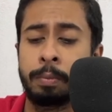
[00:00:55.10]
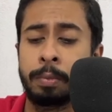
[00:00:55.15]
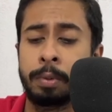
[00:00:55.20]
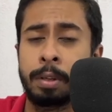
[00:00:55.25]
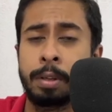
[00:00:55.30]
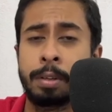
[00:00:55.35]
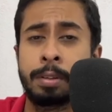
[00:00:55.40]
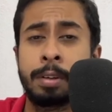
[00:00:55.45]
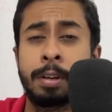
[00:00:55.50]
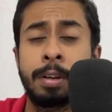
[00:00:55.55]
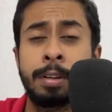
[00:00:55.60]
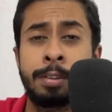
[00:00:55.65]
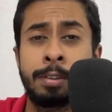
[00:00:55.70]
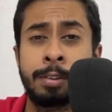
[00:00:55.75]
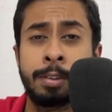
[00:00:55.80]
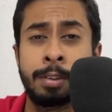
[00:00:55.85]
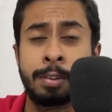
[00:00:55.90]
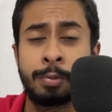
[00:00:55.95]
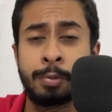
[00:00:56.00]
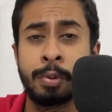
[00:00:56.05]
this
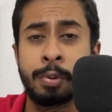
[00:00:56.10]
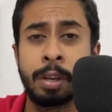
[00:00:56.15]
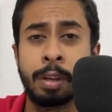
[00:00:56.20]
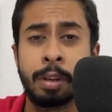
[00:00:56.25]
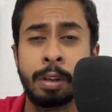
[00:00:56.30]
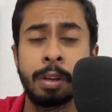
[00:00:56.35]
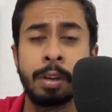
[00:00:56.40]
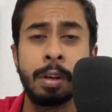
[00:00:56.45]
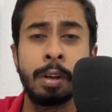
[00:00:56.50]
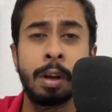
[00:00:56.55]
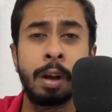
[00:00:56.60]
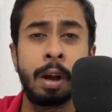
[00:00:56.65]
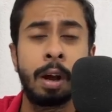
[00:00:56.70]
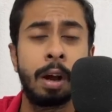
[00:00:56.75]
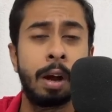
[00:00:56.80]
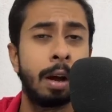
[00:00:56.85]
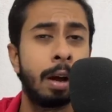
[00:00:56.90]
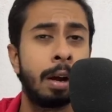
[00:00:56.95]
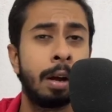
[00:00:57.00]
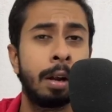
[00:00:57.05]
decision tree,
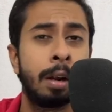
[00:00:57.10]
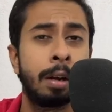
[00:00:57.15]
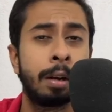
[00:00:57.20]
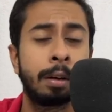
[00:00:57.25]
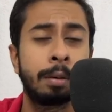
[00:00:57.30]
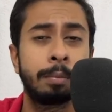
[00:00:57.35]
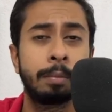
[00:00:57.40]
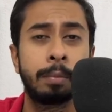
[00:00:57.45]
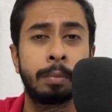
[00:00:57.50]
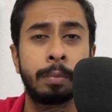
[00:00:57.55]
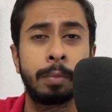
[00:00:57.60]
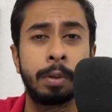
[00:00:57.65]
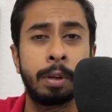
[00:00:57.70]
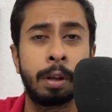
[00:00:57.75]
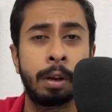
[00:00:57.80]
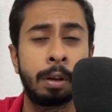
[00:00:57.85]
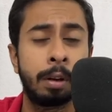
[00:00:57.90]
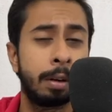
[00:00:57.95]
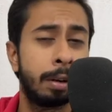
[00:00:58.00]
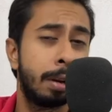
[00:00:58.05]

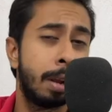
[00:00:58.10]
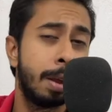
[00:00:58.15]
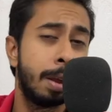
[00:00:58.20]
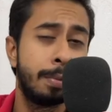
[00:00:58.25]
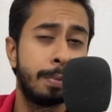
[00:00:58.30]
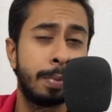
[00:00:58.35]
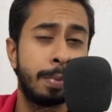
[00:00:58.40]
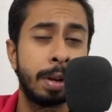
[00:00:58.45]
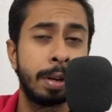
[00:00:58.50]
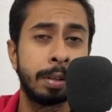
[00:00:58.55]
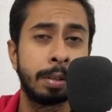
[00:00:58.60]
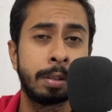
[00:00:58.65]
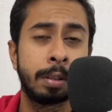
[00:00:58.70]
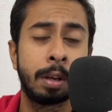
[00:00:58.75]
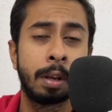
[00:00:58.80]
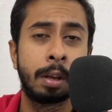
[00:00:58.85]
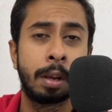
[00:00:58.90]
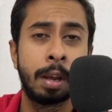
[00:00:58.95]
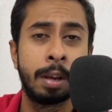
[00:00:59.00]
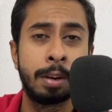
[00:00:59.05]
naive bayes,
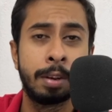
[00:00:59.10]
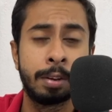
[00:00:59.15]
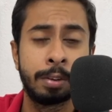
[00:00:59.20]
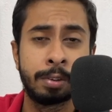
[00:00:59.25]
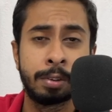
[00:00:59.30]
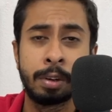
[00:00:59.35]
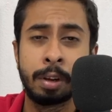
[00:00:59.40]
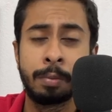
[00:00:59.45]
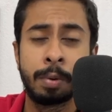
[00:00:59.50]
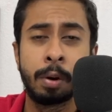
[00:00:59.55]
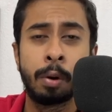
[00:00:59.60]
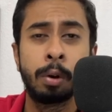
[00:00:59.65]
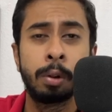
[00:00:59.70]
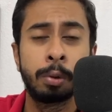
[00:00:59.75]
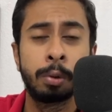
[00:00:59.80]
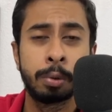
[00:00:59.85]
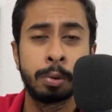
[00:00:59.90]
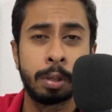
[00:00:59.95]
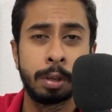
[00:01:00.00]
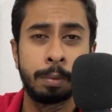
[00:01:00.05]
k-nearest neighbor, all
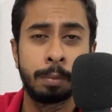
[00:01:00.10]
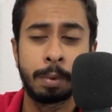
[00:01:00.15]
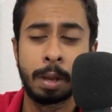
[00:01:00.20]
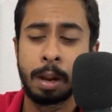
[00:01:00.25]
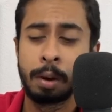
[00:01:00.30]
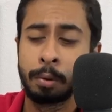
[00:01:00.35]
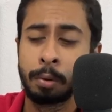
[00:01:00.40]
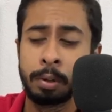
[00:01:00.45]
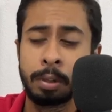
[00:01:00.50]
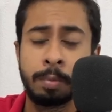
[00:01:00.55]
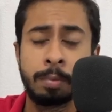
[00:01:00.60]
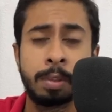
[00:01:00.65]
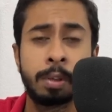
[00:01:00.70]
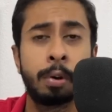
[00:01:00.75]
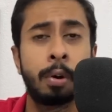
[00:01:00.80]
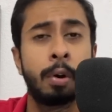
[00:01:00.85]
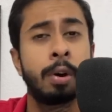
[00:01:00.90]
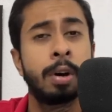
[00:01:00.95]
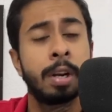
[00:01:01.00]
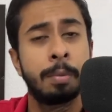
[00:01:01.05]
those algorithms are
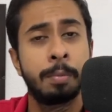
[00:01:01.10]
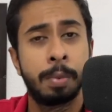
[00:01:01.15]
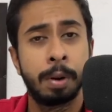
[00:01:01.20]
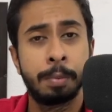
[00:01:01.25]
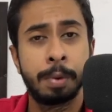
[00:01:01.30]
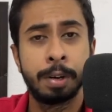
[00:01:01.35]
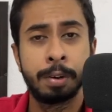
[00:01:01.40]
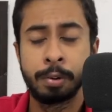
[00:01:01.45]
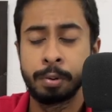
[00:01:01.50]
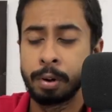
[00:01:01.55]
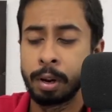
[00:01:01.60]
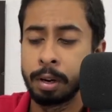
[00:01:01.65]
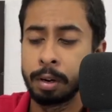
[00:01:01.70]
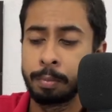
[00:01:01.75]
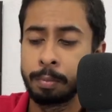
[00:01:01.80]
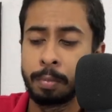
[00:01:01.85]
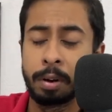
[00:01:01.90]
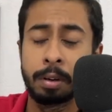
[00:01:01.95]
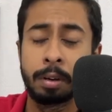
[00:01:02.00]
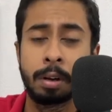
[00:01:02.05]
already implemented,
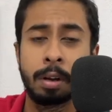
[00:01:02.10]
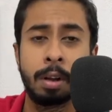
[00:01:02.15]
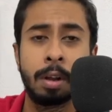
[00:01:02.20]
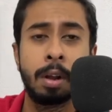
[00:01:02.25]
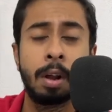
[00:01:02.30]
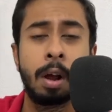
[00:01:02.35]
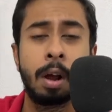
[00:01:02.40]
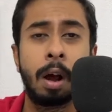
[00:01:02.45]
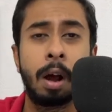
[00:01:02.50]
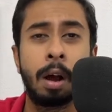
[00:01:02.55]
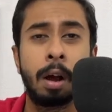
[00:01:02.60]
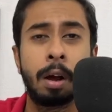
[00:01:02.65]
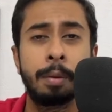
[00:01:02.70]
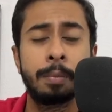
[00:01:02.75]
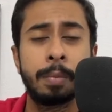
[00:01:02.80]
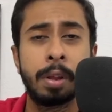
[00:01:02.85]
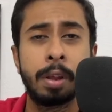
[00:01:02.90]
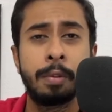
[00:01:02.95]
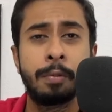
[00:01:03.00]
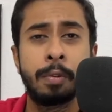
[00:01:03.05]
right? But
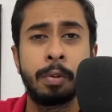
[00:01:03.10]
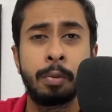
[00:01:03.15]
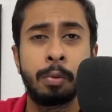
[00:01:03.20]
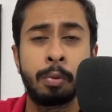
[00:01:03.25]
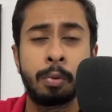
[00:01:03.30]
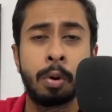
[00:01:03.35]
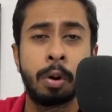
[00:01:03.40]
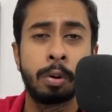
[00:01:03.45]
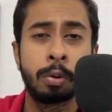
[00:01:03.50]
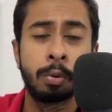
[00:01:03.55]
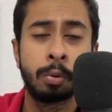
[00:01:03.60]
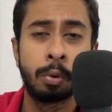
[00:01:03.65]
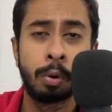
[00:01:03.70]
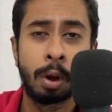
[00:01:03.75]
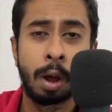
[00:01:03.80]
if you do not know